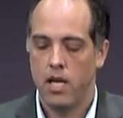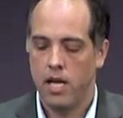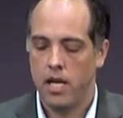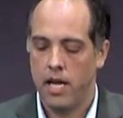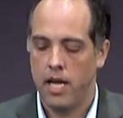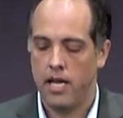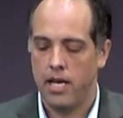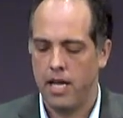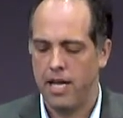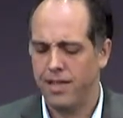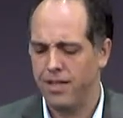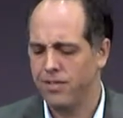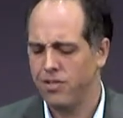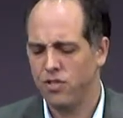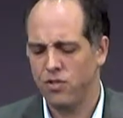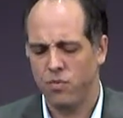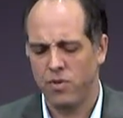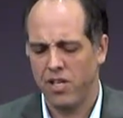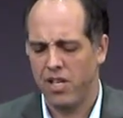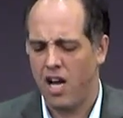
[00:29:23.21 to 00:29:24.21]
And, and this is
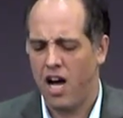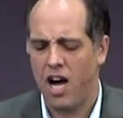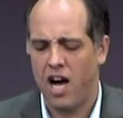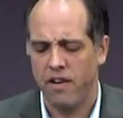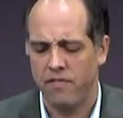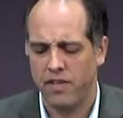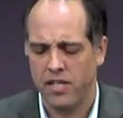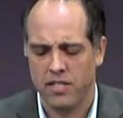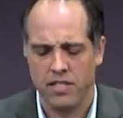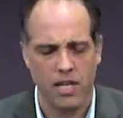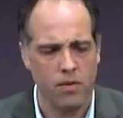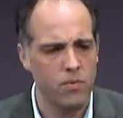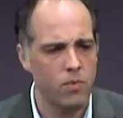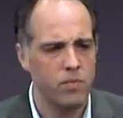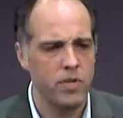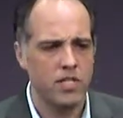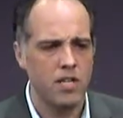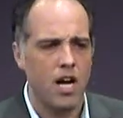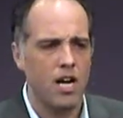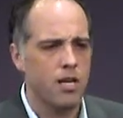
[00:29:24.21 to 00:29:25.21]
really obvious. Like when we
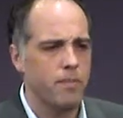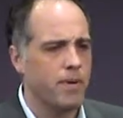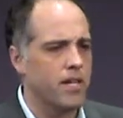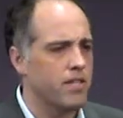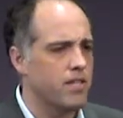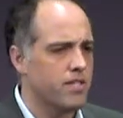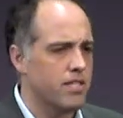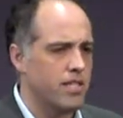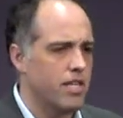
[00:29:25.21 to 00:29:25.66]
talk about this in